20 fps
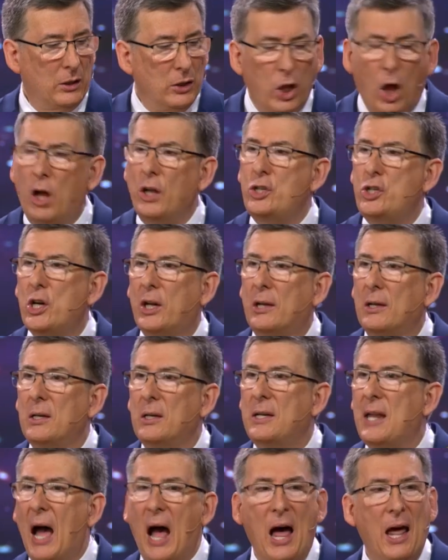Logic
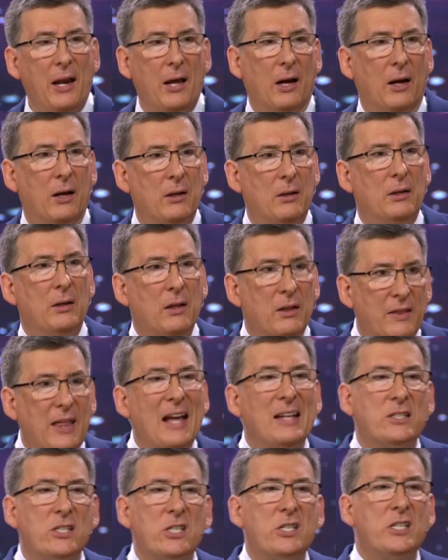and data,
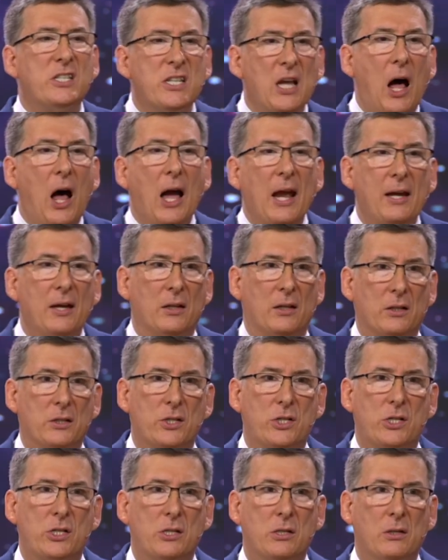that's
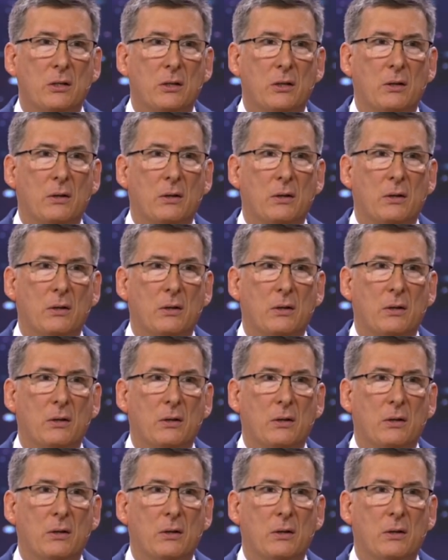science.